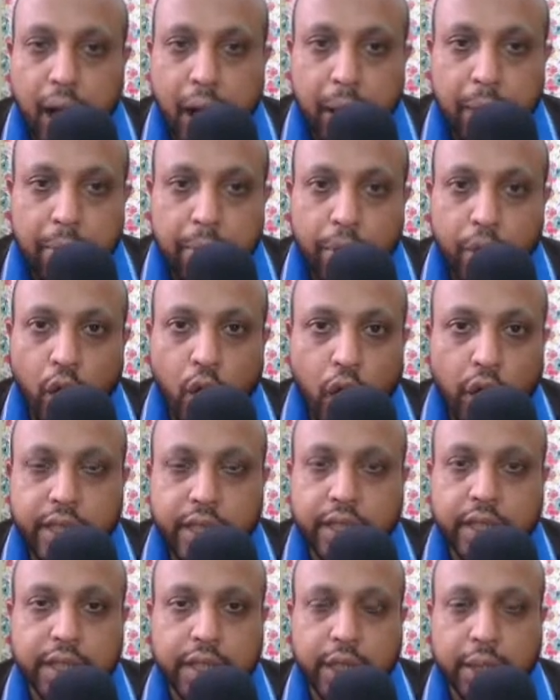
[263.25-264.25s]

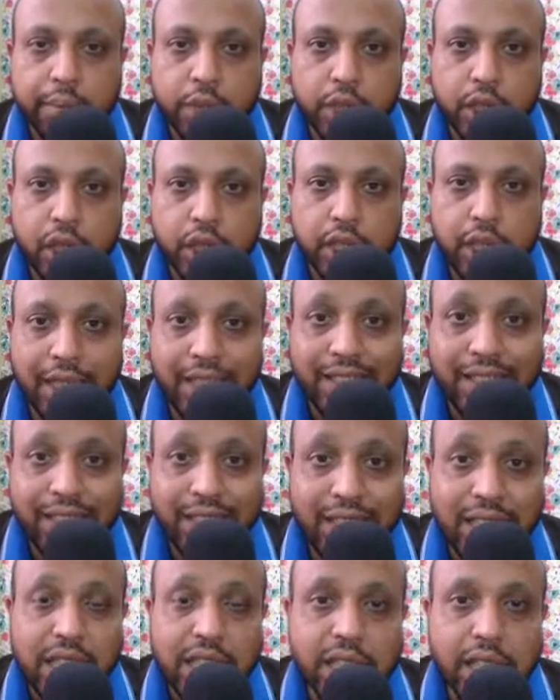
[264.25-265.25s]
embryonic stem cells, and
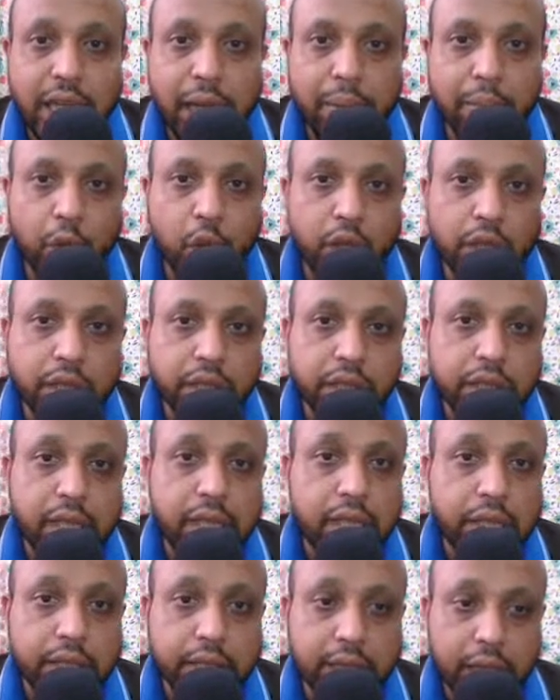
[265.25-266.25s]
these embryonic
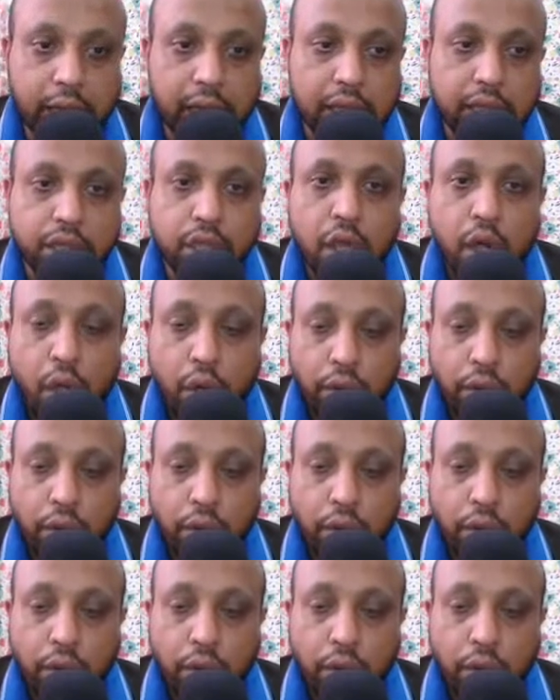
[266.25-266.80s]
stem cells